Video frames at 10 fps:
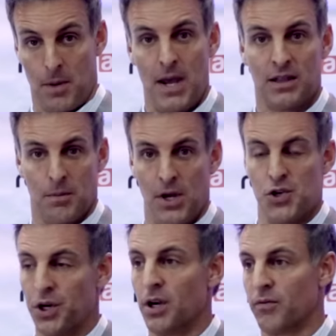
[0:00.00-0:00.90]
to paint the
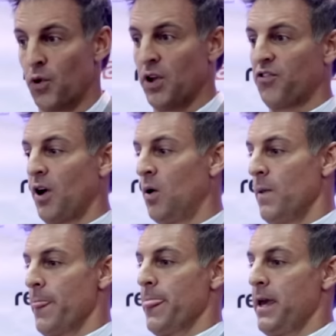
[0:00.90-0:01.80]
picture here for you.
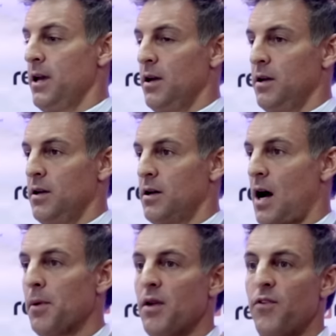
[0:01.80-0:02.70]
So
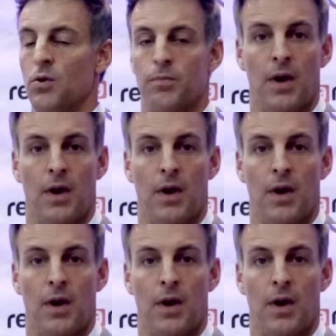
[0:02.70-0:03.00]
how many of you